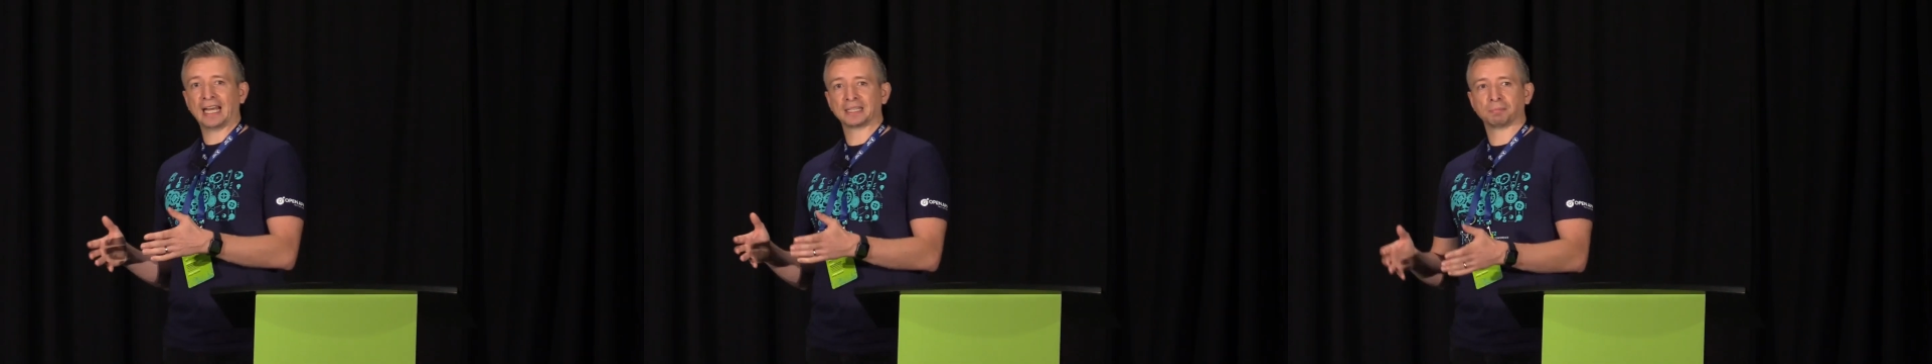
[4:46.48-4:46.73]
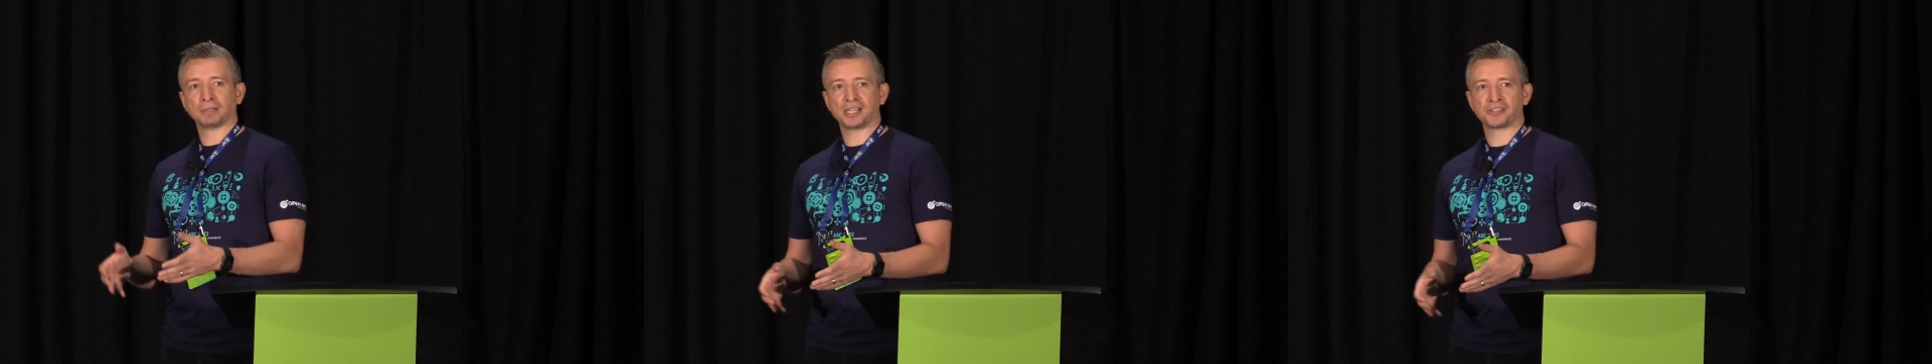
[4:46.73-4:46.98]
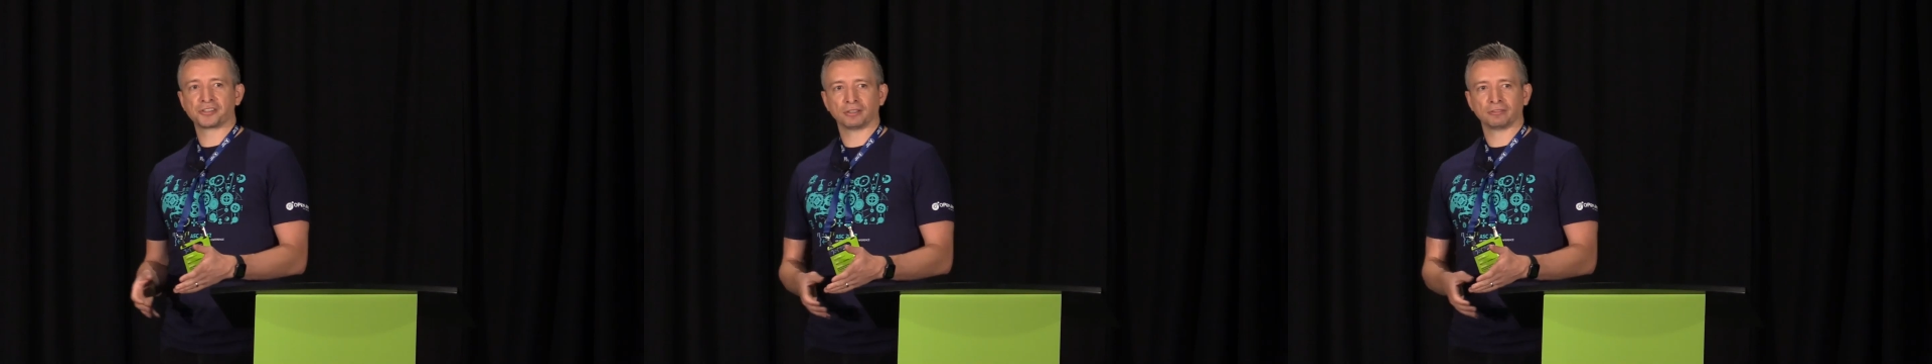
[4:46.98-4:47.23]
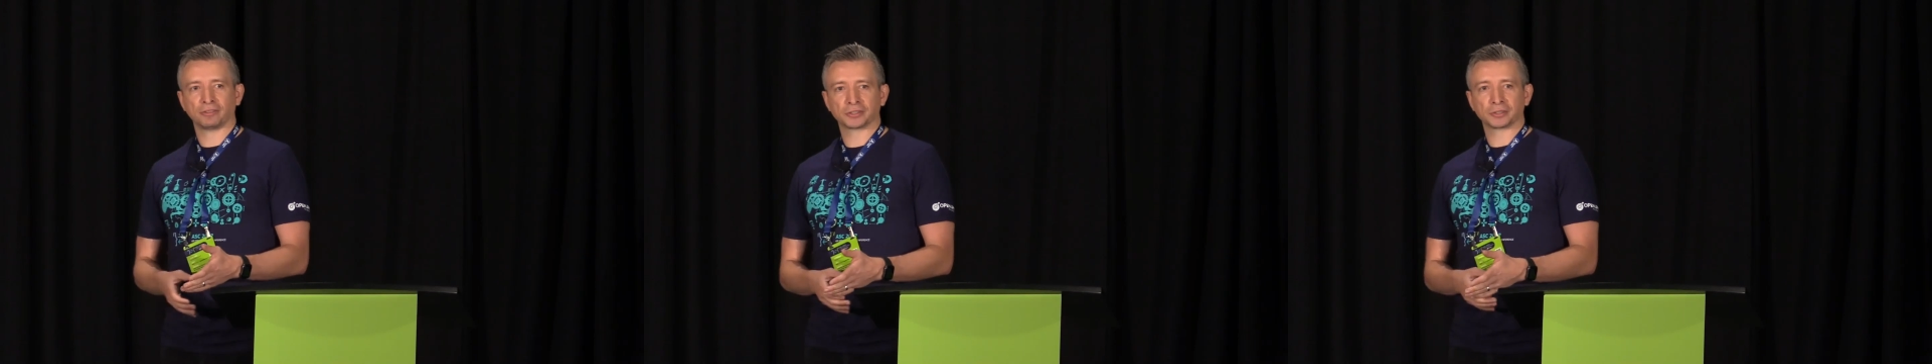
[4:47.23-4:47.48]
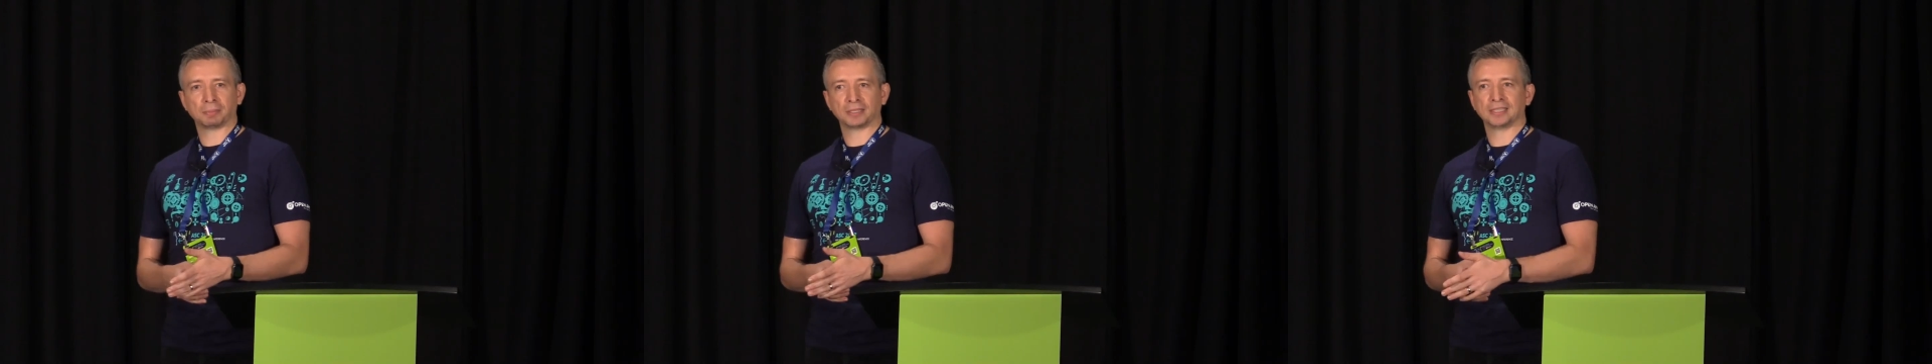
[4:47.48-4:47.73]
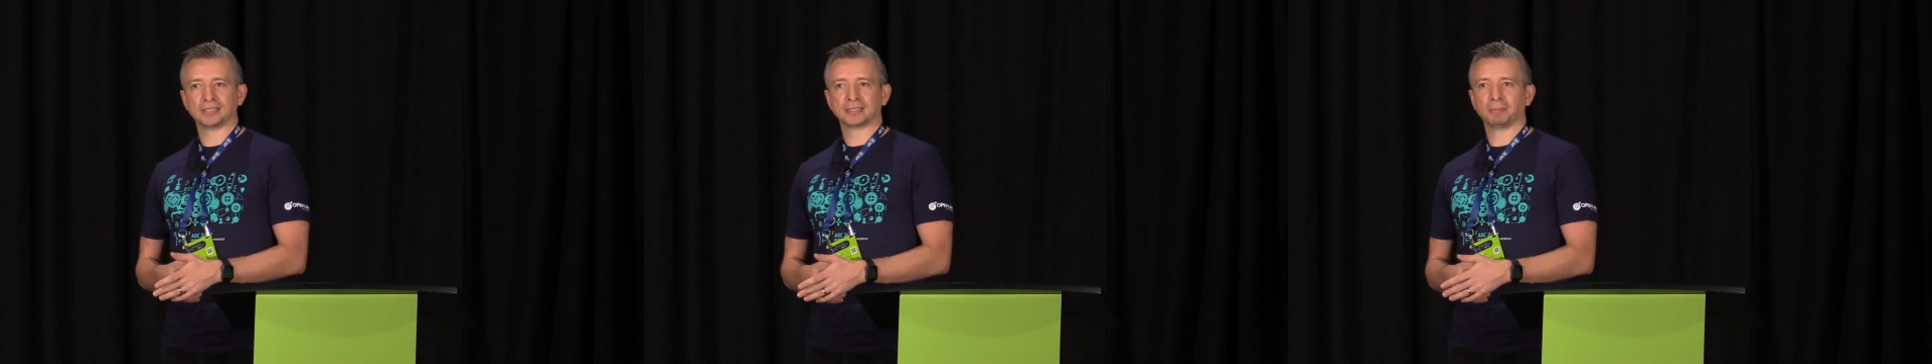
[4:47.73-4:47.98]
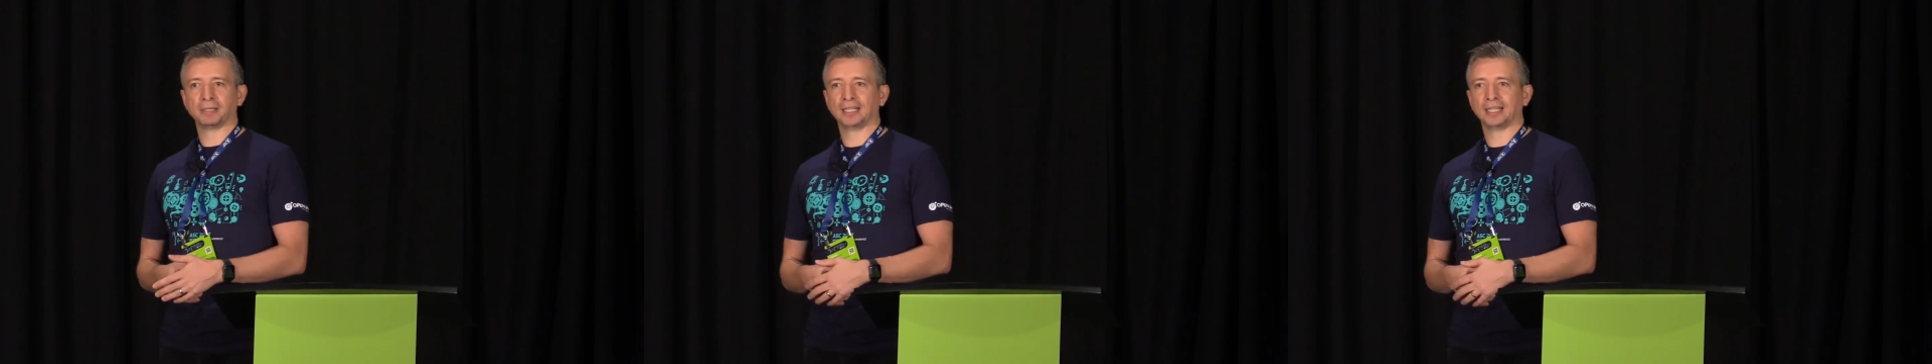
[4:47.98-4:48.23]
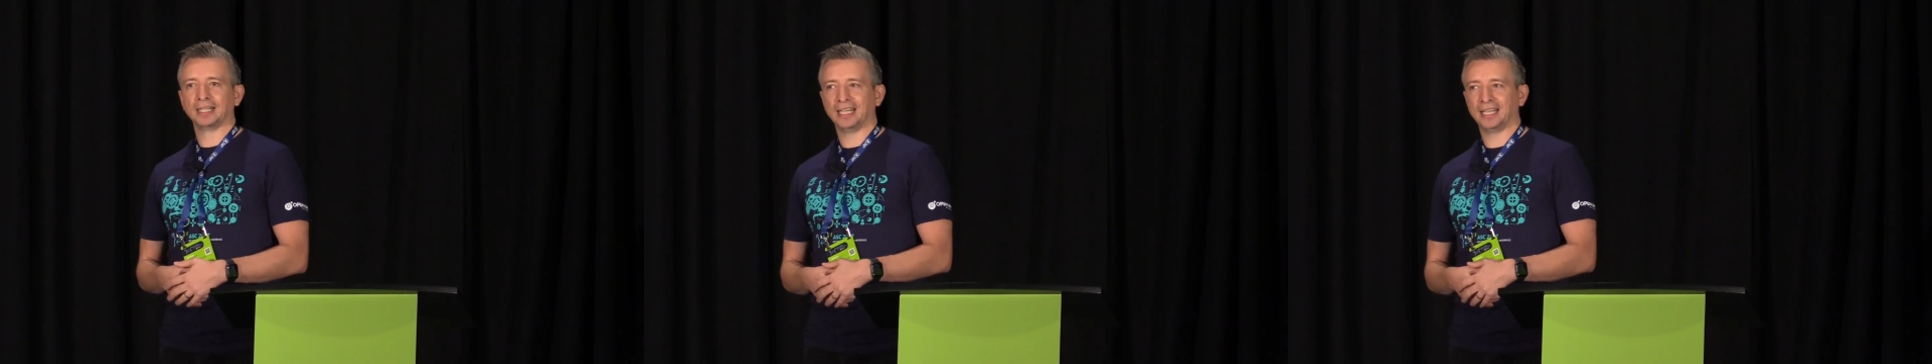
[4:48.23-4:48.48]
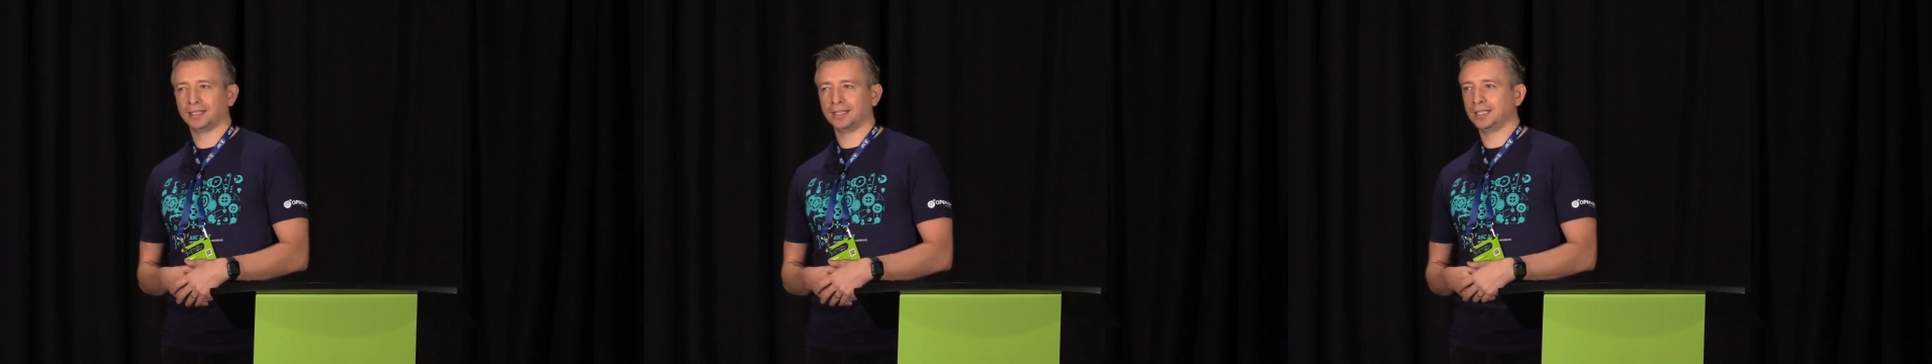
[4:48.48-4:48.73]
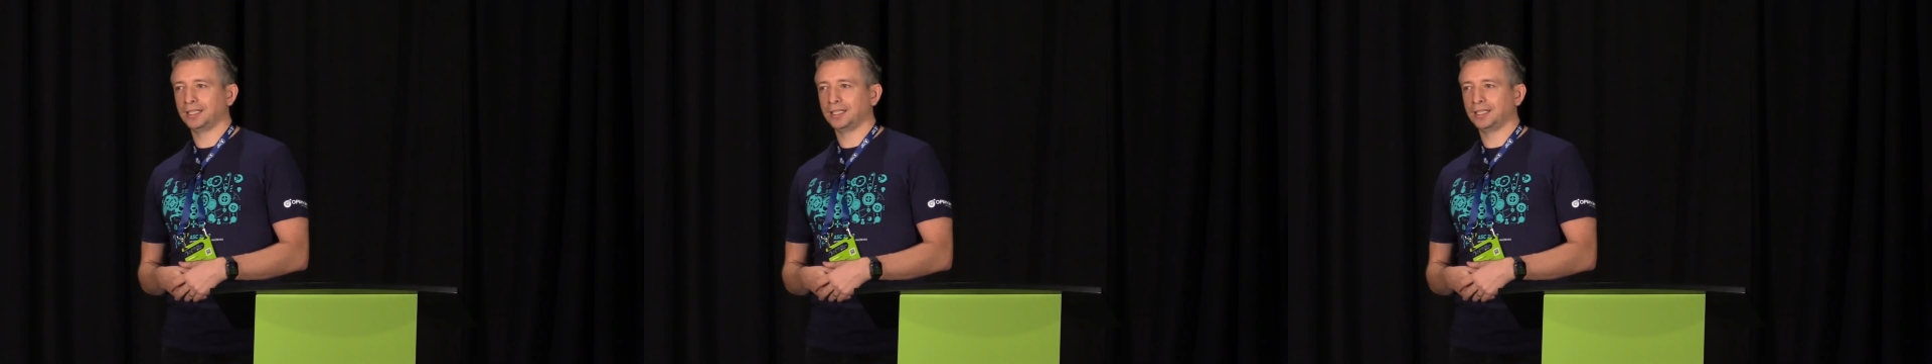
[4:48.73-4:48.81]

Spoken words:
the pleasure of also participating in